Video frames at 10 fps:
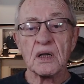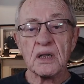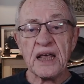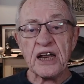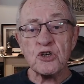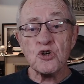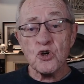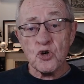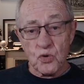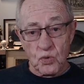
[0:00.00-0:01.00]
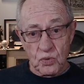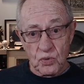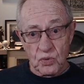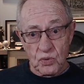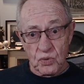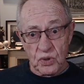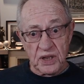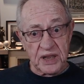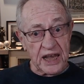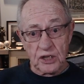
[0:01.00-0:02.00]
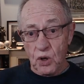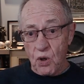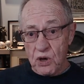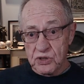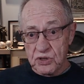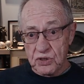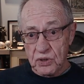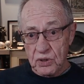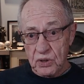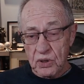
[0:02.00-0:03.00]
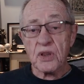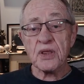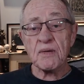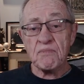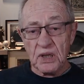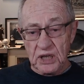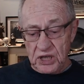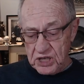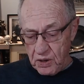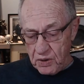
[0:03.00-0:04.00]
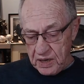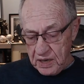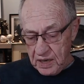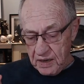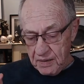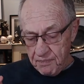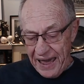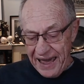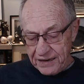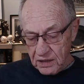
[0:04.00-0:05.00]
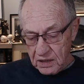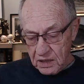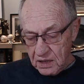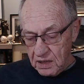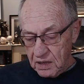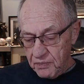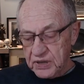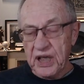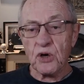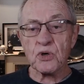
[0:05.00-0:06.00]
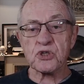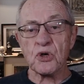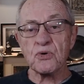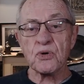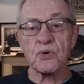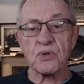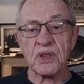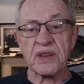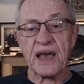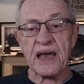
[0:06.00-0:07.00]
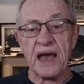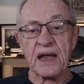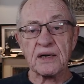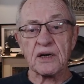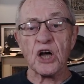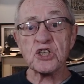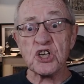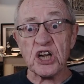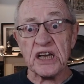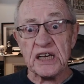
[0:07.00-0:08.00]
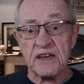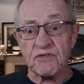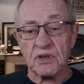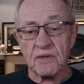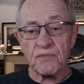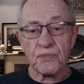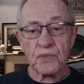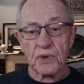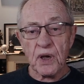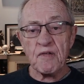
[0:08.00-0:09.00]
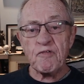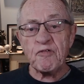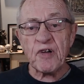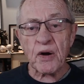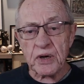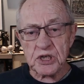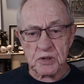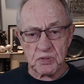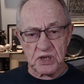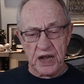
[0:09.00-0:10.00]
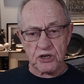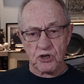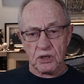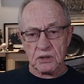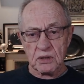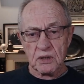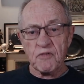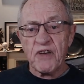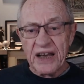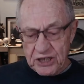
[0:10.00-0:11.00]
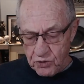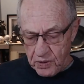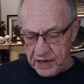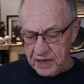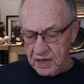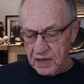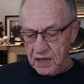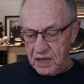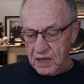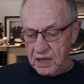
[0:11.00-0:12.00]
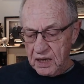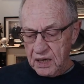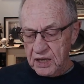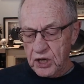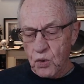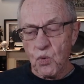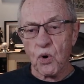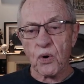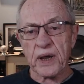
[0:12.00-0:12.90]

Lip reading: they knew that they had lost the military battle, but they also knew that they had achieved a very substantial victory in their war